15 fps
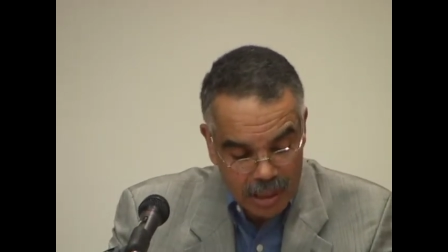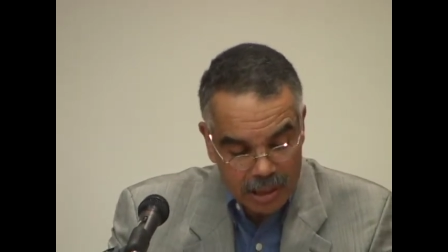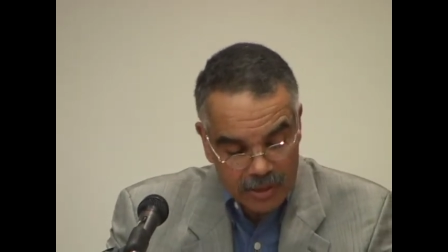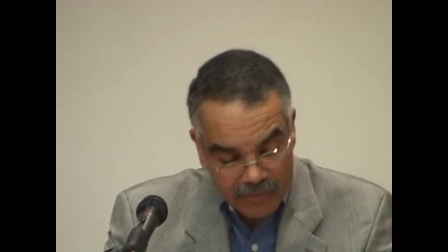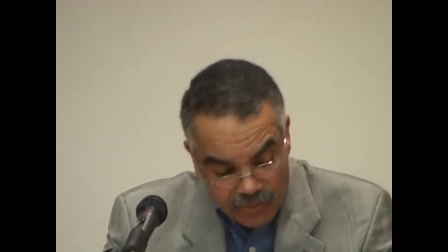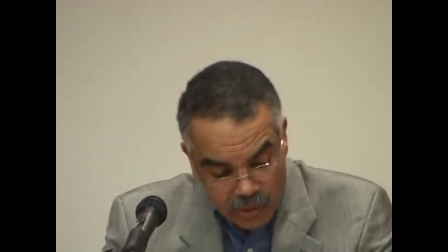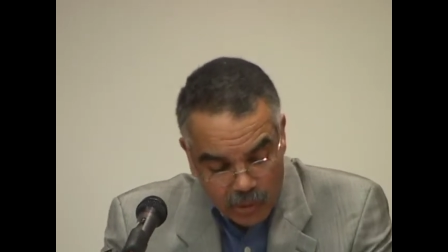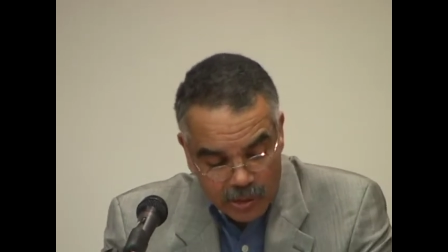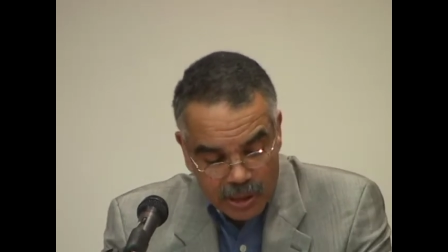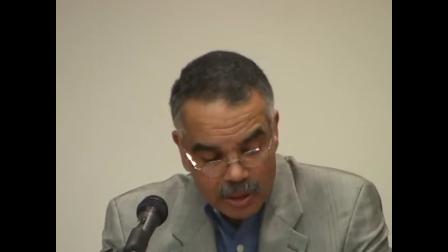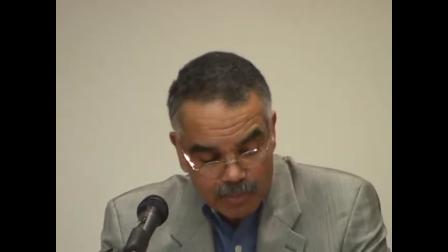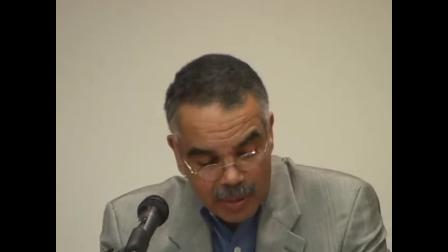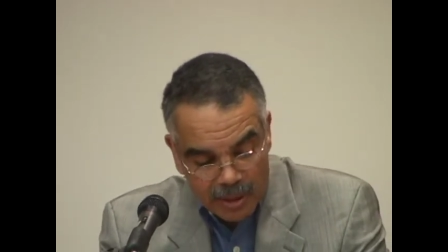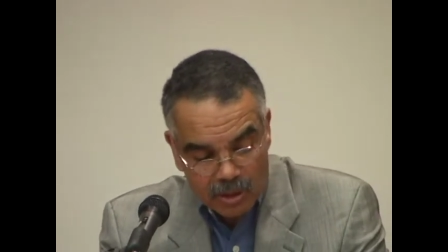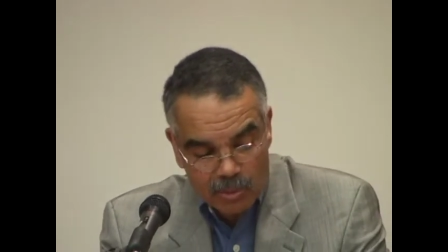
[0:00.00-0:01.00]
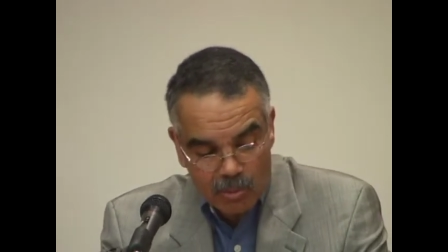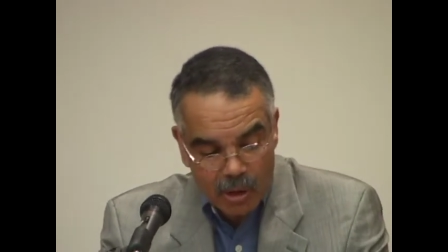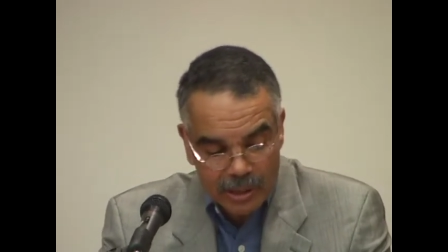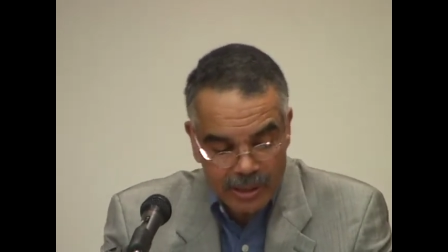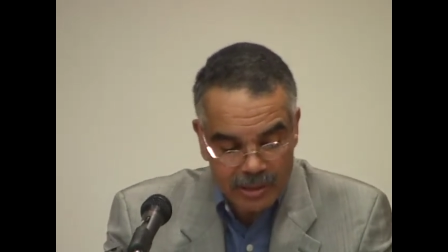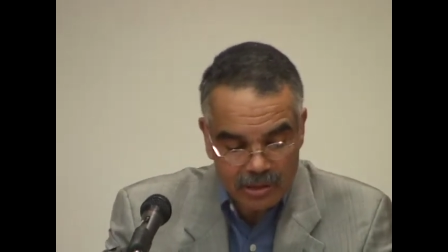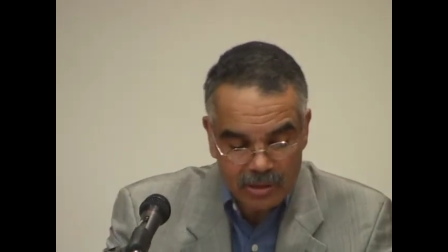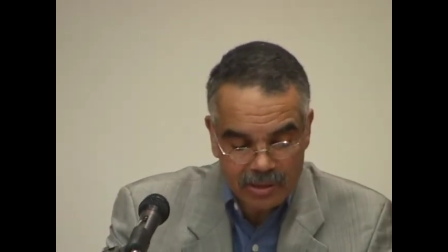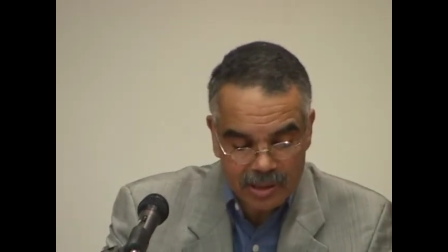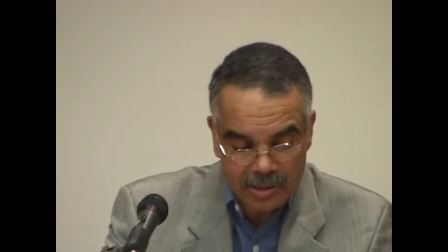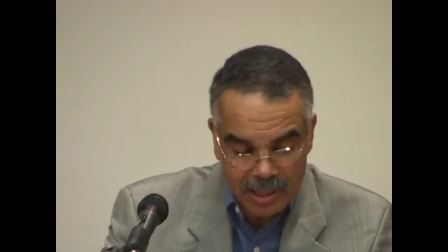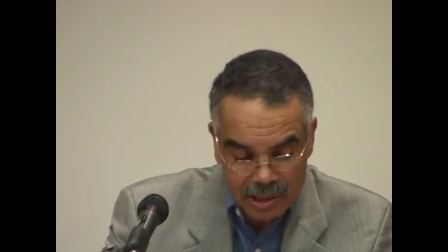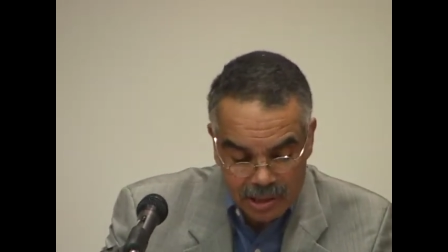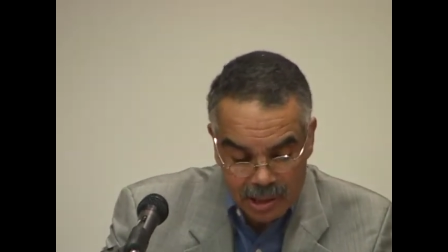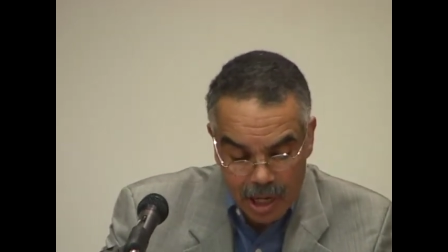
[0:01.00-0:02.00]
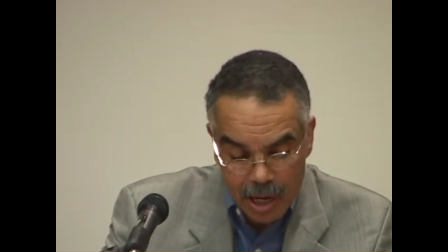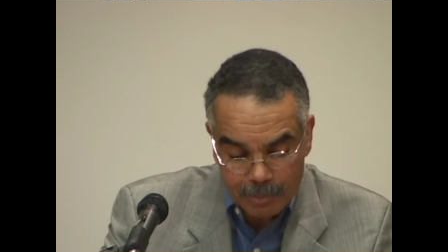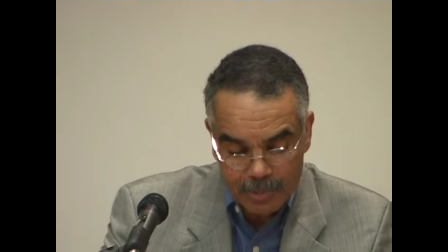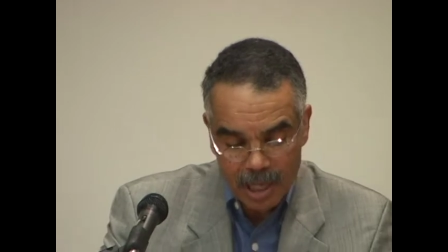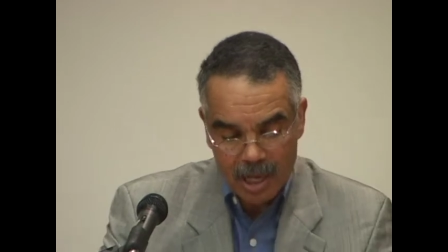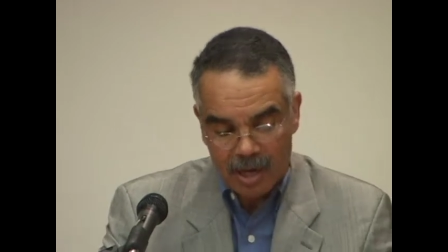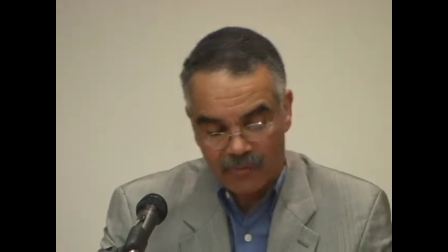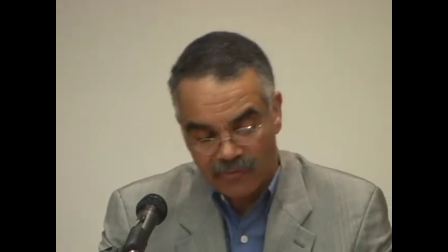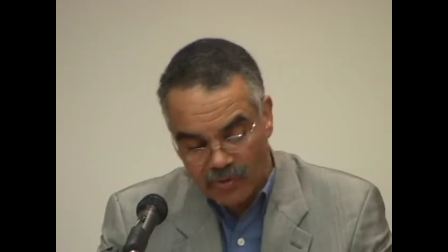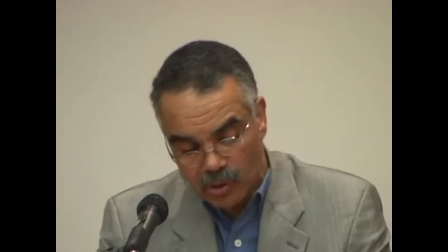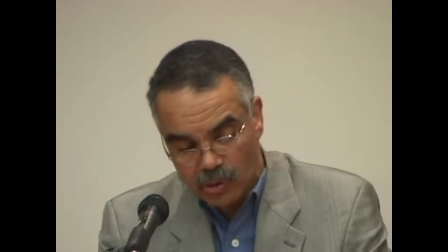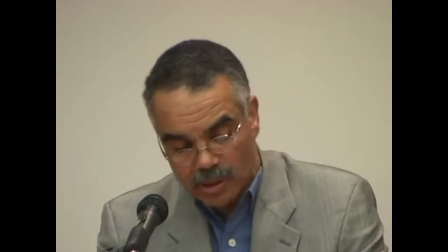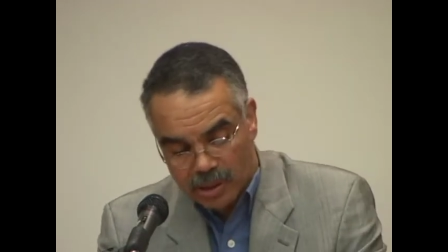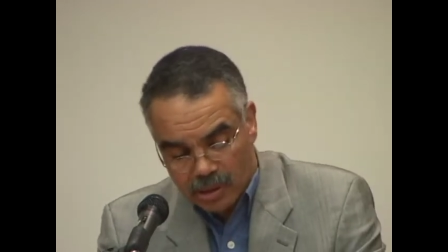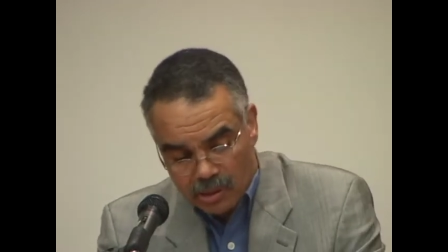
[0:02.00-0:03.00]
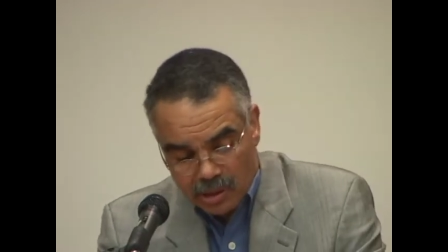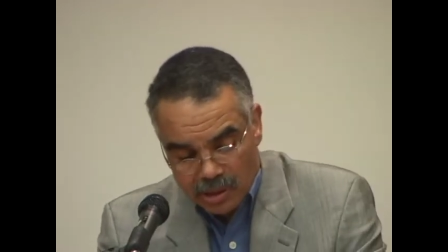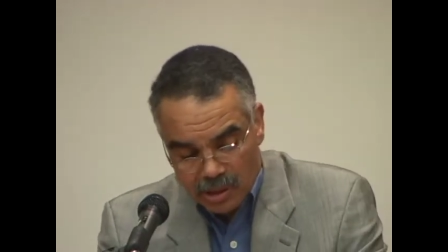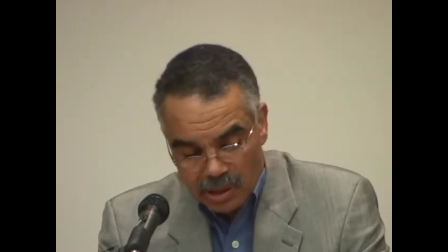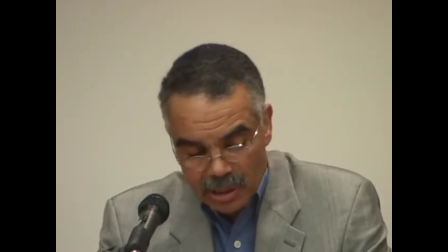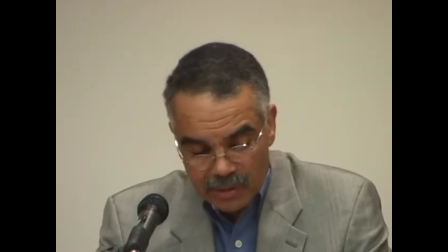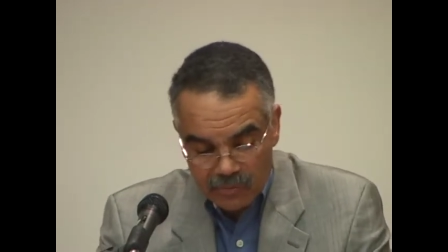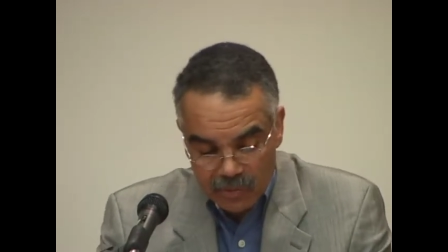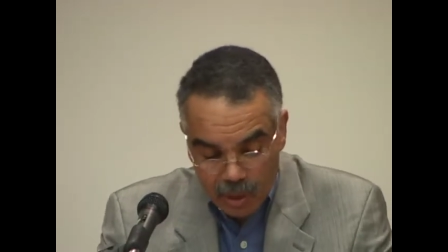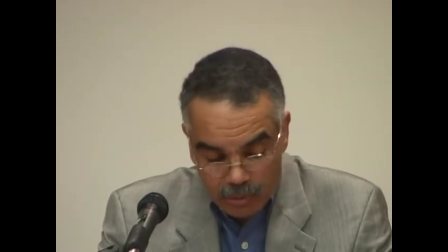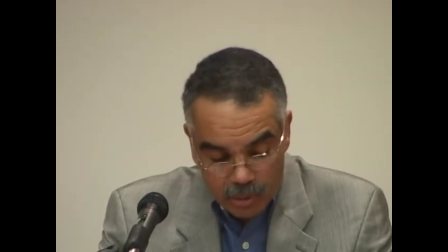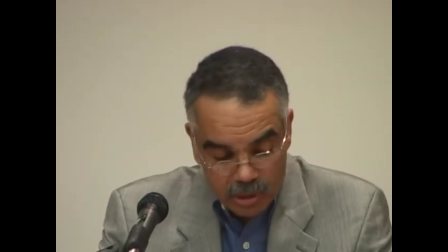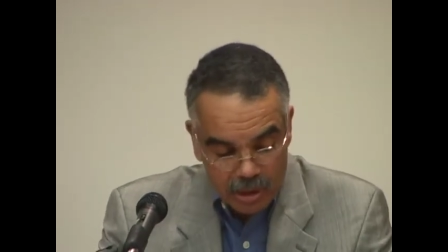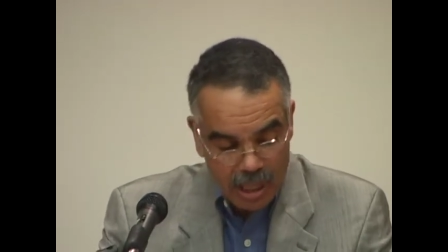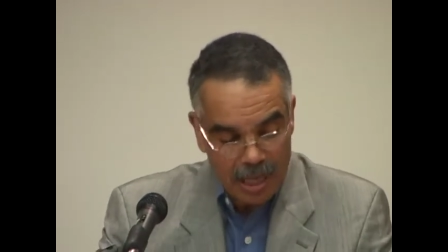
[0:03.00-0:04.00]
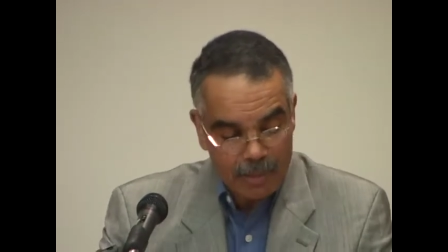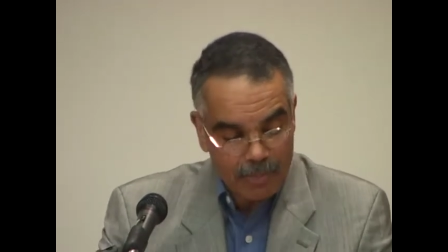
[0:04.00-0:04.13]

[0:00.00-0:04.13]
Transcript: the furious pencil markings on the desktop, a few ill-conceived numbers,